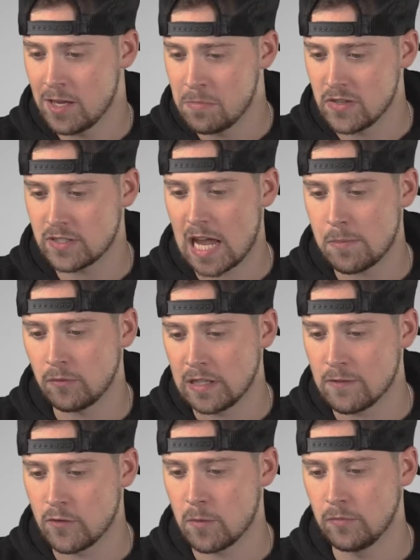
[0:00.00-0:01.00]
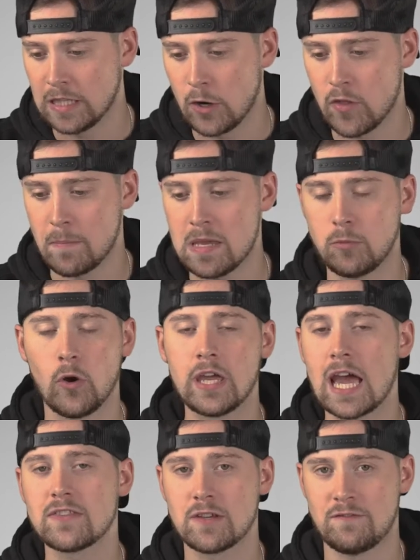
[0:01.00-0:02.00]
Be the type of leader that, leader that people
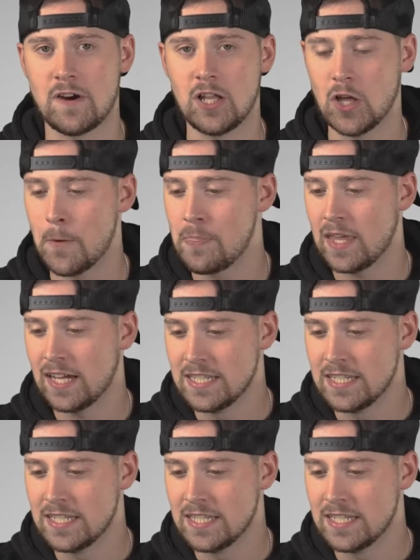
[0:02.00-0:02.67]
get to follow,